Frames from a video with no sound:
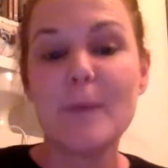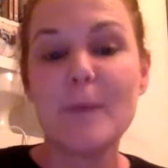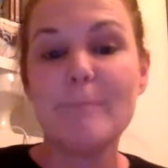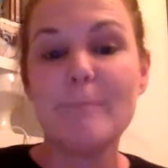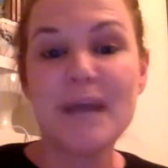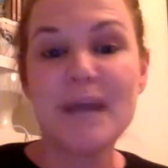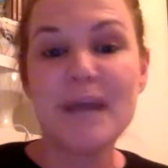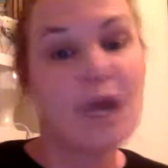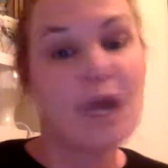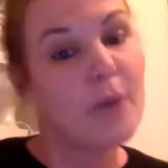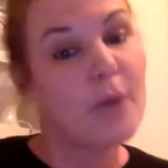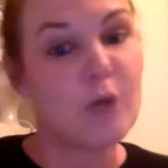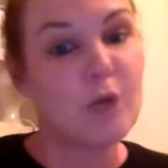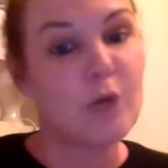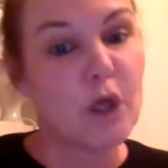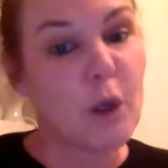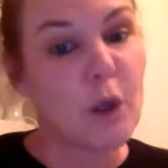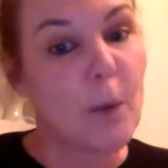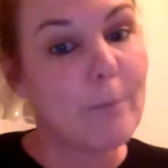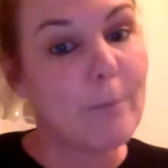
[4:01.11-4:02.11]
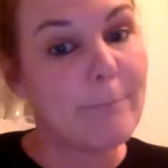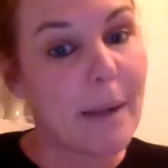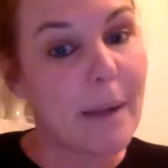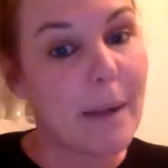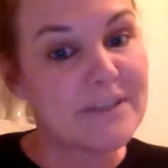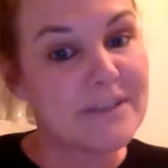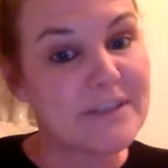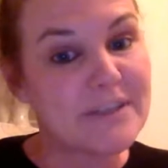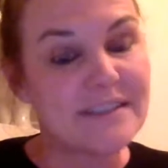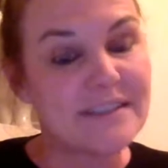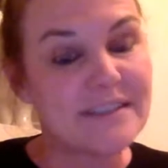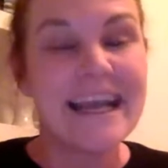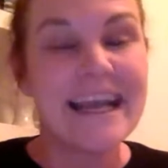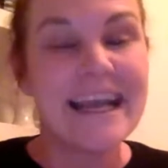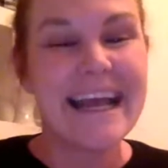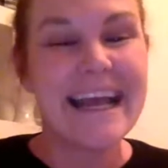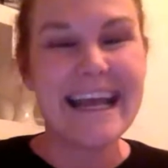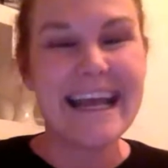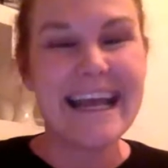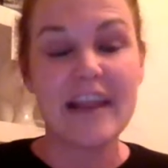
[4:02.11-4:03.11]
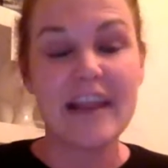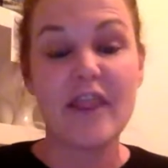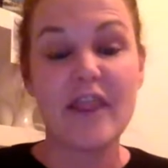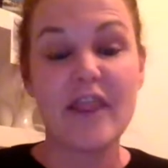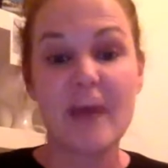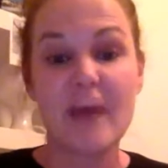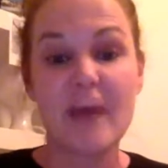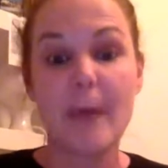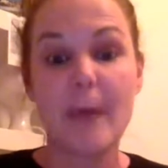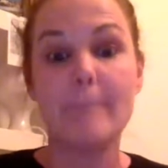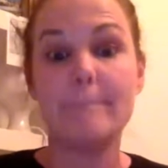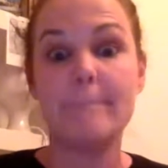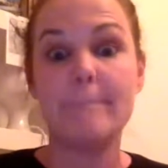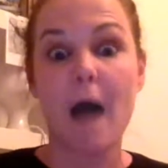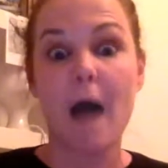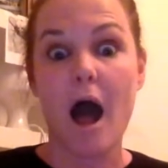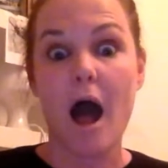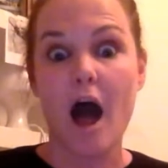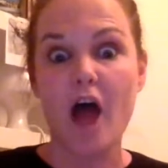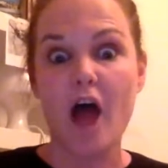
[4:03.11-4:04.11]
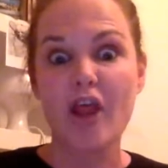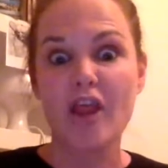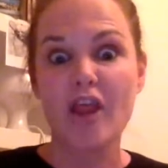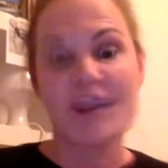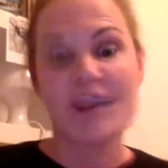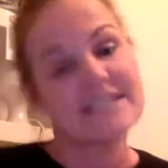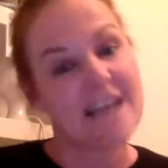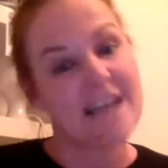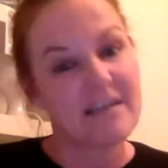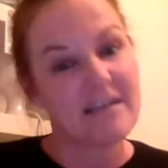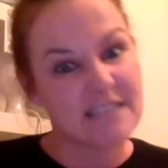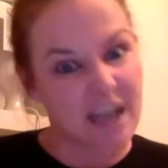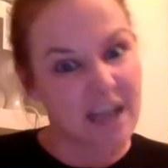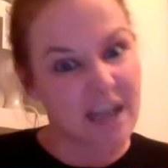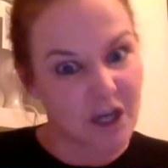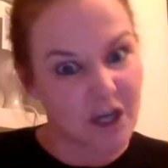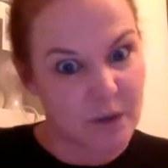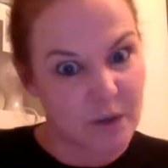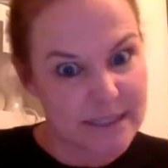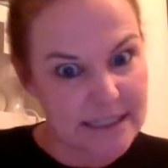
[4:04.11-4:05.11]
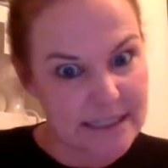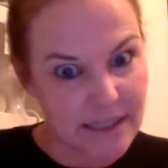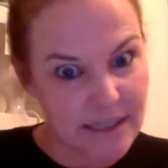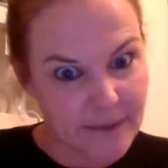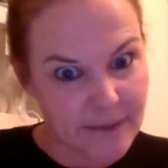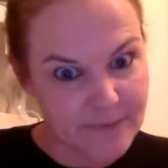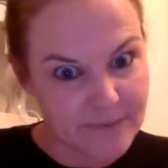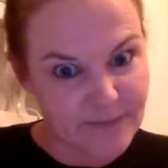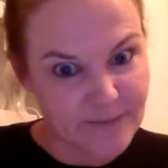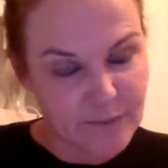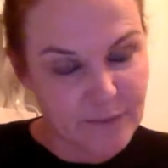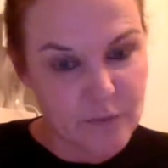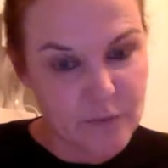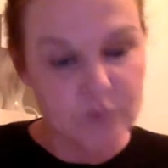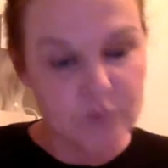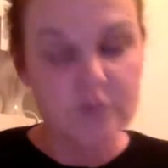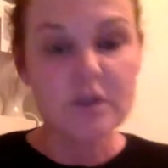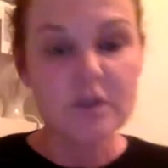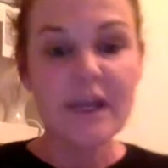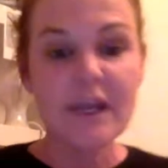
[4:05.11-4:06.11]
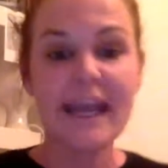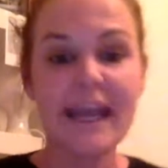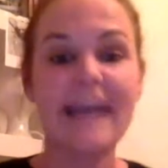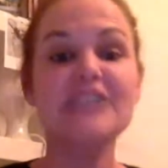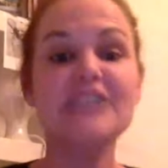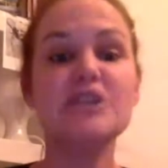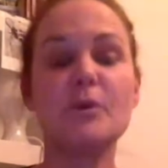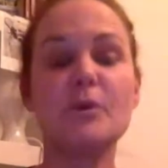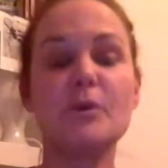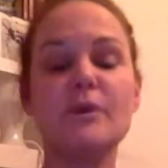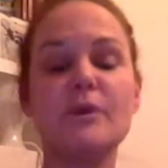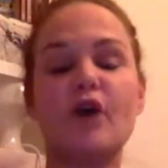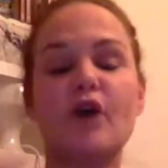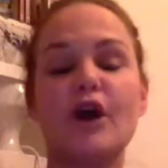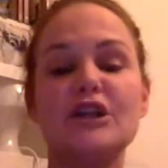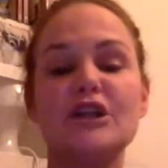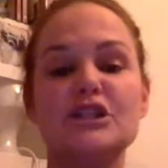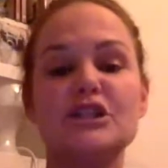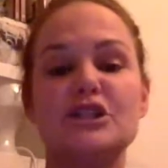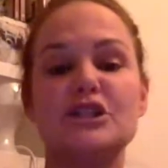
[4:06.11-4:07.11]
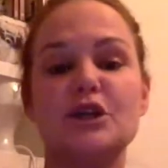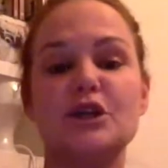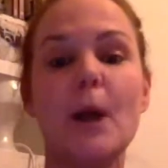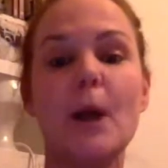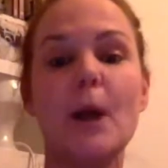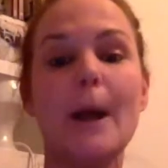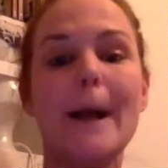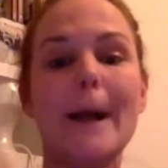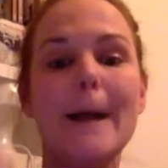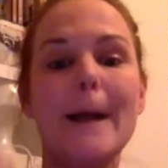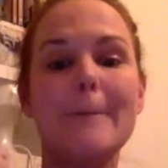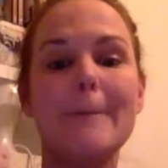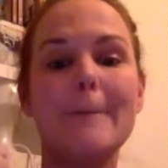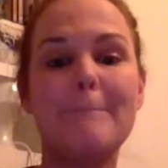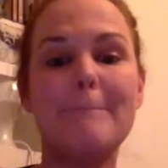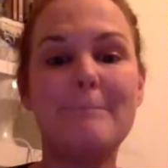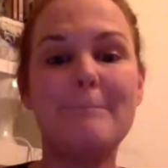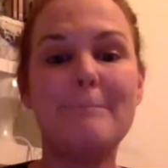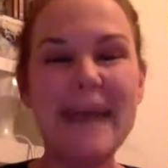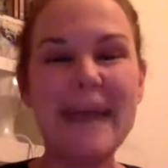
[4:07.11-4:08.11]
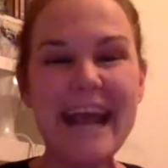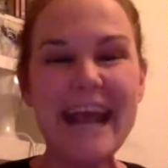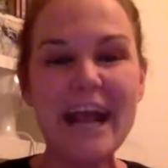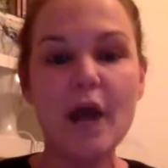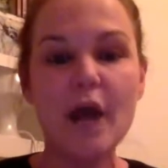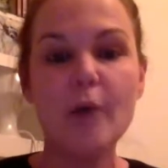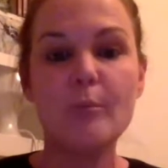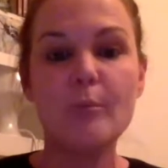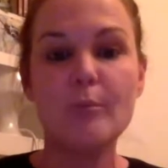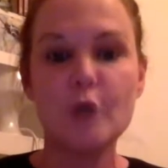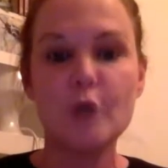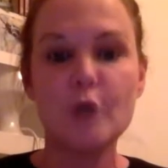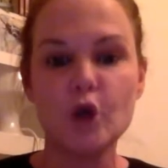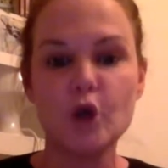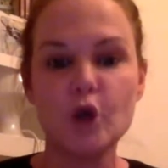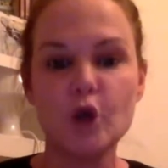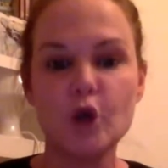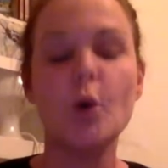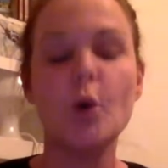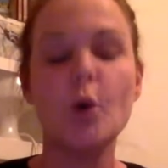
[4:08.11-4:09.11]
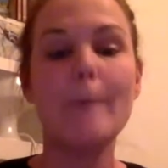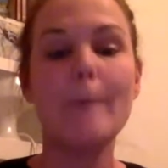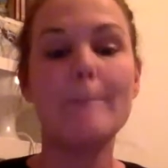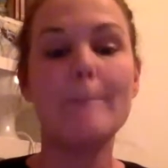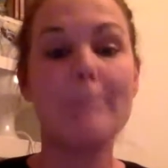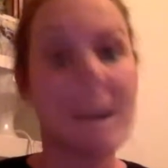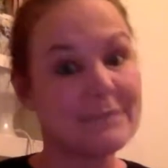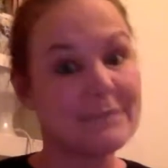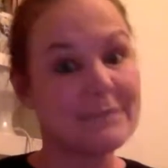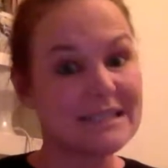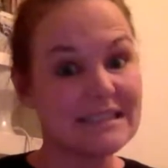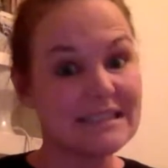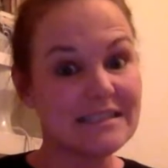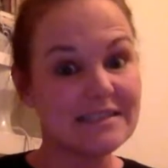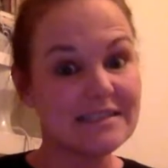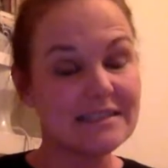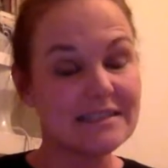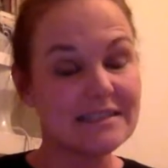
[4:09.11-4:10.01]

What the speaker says: Big blue bubbles in the bath. It's our tongue twister. Okay, so we're going to do big blue bubbles.